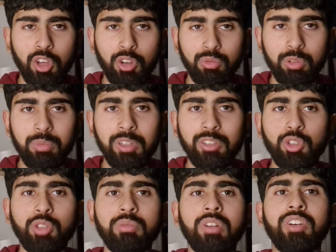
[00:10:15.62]
would be
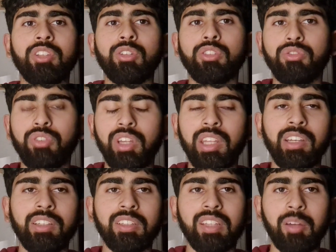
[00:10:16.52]
two more venues fitting
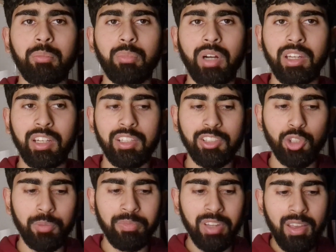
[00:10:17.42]
into that bracket.
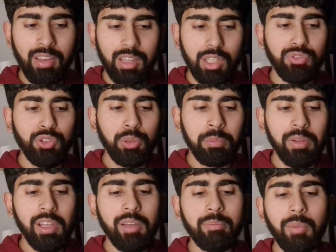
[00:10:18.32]
So if you
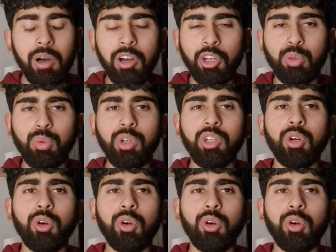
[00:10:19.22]
play Mark Wood